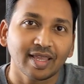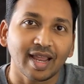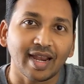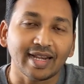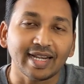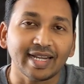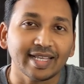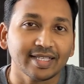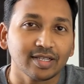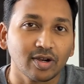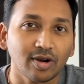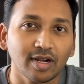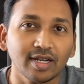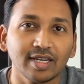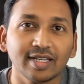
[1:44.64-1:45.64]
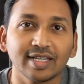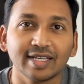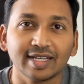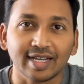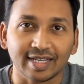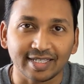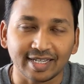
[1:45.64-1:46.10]
and it is called
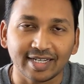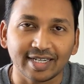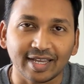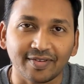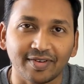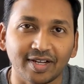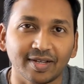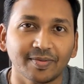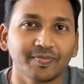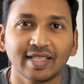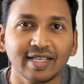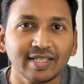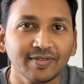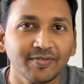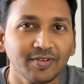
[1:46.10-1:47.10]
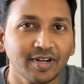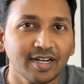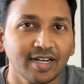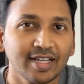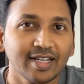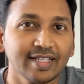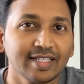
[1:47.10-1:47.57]
conjunctiva. This
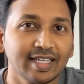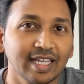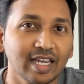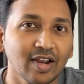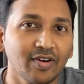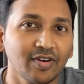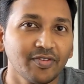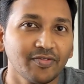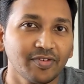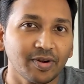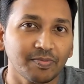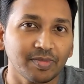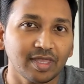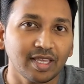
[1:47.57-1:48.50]
word is derived from